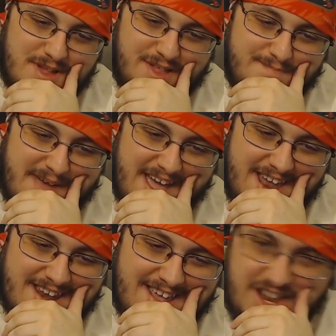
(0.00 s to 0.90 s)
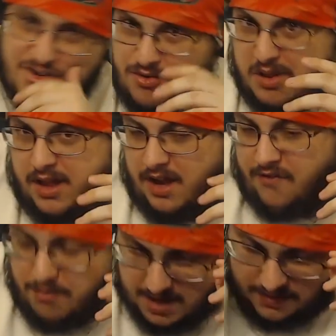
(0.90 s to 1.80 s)
has been interesting
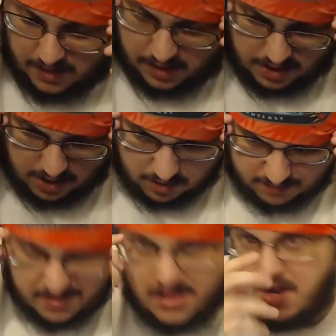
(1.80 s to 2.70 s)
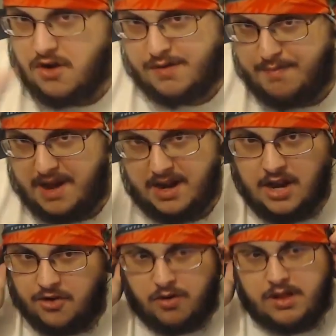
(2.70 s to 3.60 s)
for me this year. This year has been
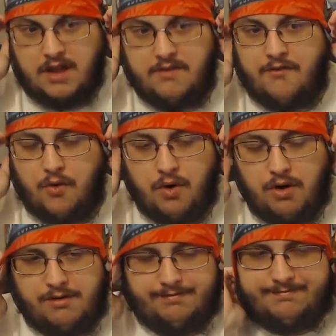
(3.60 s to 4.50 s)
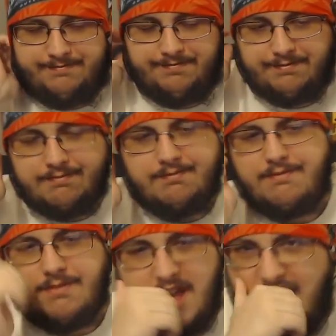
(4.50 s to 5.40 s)
interesting for
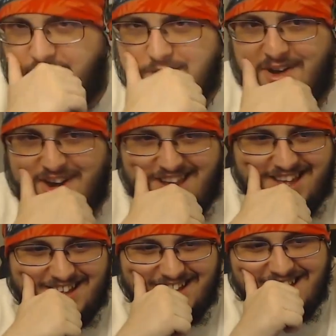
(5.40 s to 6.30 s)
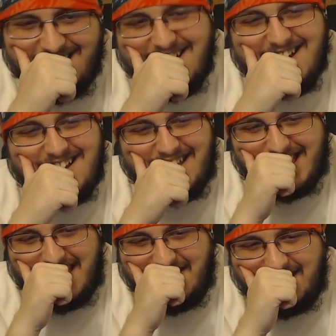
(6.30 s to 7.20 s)
everybody, to
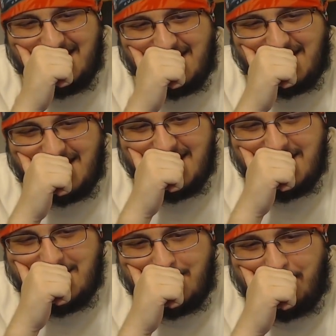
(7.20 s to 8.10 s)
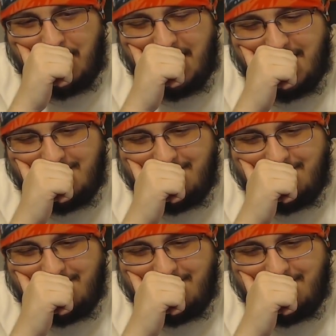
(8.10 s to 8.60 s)
say the least. But